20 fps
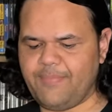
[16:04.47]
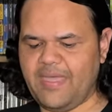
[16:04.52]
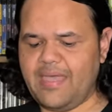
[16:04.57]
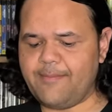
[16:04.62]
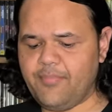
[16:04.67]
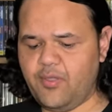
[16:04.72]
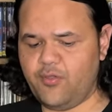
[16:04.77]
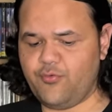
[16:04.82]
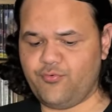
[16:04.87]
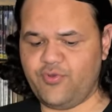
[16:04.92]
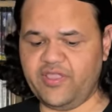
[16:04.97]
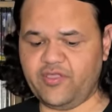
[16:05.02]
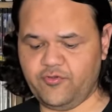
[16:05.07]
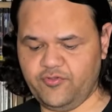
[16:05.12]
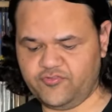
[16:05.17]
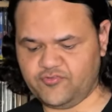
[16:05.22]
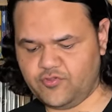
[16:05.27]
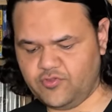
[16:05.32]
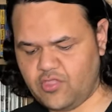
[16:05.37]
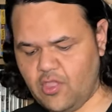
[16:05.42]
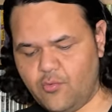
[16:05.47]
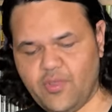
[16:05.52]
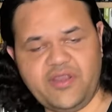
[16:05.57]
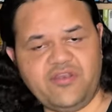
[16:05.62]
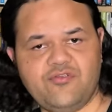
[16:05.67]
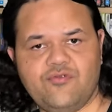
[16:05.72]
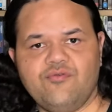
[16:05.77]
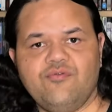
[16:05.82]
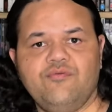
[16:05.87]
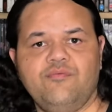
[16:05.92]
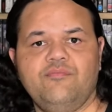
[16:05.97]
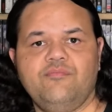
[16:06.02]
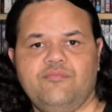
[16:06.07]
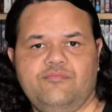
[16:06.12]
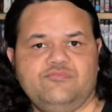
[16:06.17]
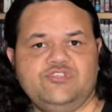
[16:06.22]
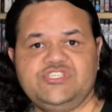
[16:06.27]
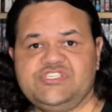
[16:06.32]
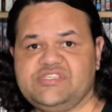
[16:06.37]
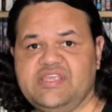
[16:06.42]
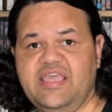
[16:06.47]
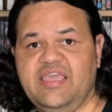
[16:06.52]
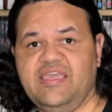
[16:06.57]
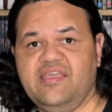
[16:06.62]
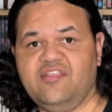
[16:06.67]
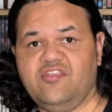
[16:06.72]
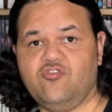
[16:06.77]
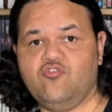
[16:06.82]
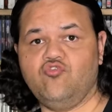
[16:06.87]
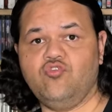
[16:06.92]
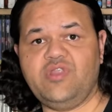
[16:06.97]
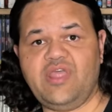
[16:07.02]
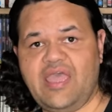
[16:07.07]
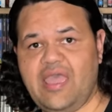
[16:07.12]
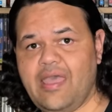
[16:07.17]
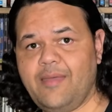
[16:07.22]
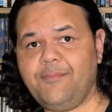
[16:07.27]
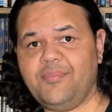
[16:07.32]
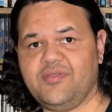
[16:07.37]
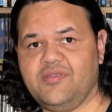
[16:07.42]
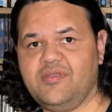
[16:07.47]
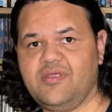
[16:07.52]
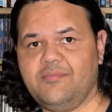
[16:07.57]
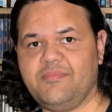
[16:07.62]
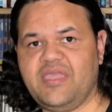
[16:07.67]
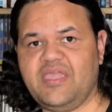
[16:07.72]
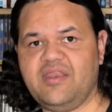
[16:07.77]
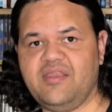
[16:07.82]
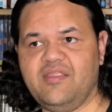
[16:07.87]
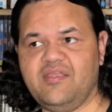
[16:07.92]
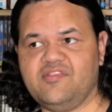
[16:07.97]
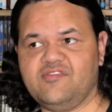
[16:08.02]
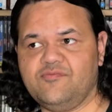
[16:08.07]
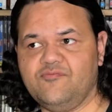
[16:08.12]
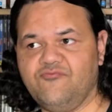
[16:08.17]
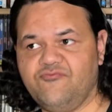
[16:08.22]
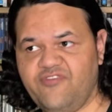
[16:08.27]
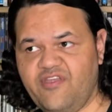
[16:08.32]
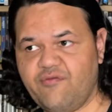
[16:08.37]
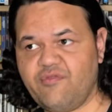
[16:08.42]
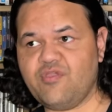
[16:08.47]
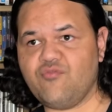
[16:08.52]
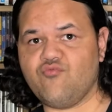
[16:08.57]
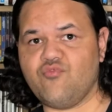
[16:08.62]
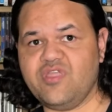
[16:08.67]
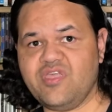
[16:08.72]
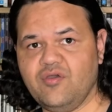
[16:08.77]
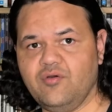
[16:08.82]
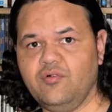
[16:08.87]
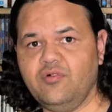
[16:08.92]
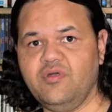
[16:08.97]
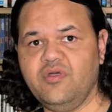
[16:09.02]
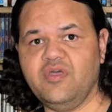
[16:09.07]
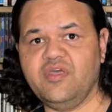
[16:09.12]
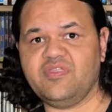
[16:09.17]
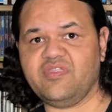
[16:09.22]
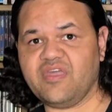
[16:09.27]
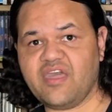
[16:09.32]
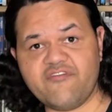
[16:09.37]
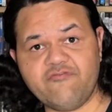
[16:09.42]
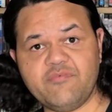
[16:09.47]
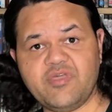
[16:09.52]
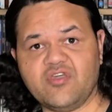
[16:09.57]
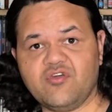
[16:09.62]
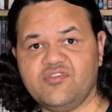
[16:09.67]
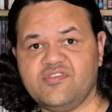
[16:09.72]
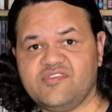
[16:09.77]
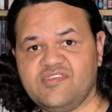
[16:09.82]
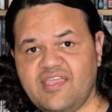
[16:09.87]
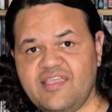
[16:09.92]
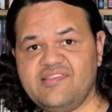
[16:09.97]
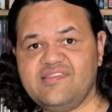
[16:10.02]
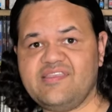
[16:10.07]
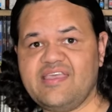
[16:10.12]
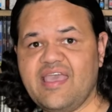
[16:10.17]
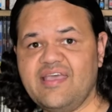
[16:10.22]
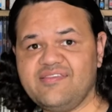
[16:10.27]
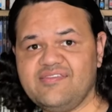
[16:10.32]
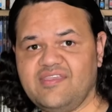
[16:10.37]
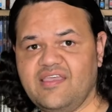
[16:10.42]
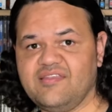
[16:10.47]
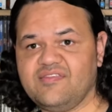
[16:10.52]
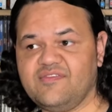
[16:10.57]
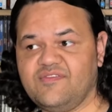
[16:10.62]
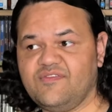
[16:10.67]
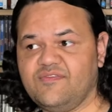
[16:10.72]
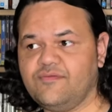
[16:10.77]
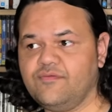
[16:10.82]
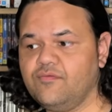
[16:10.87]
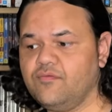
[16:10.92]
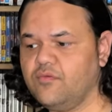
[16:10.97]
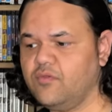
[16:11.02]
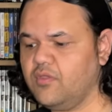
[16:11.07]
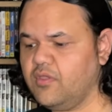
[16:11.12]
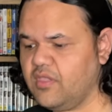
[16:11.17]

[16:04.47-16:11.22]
Bad Boy Records could go under. I'm just saying it could happen. I mean, it's very real. The government could seize the assets.